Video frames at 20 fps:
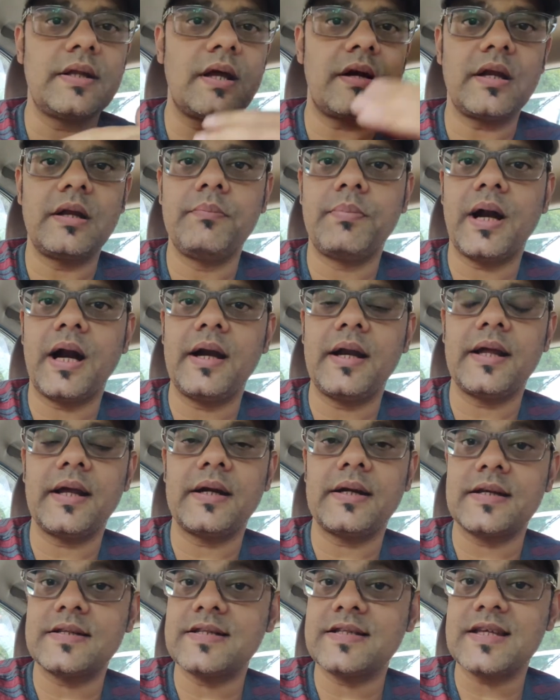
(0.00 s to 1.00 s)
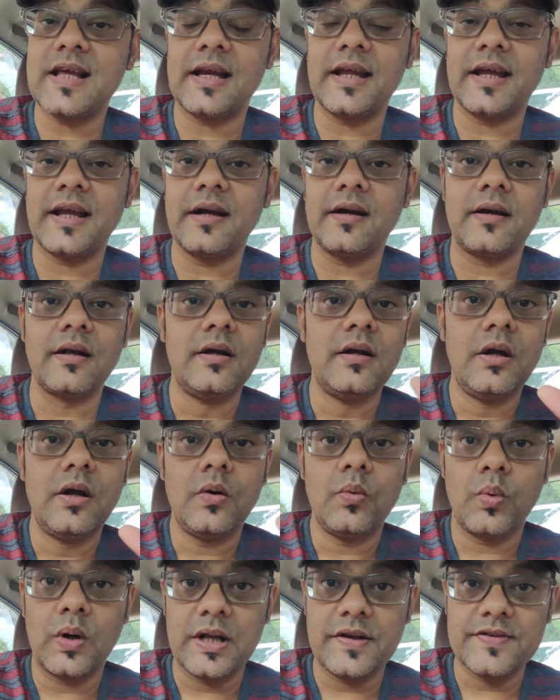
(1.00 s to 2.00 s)
they're rebranding it and selling it.
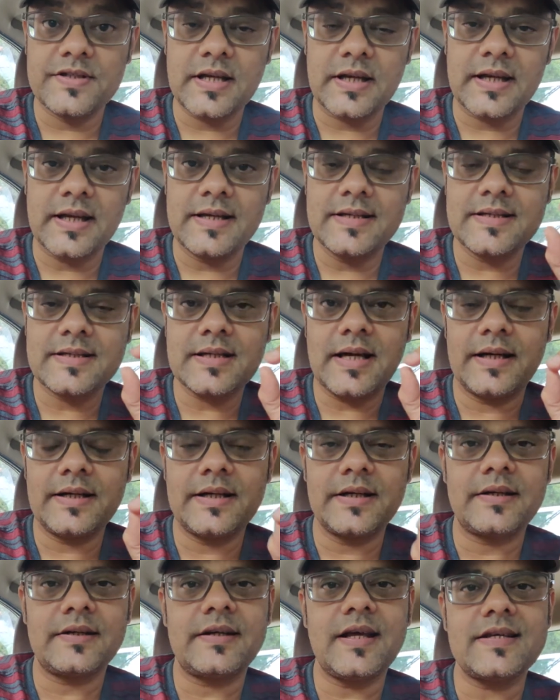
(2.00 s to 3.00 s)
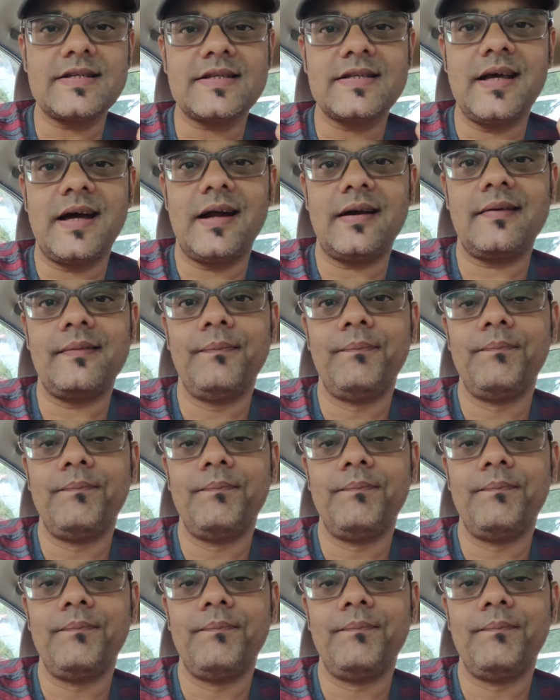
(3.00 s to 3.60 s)
Whatever the case, I did test that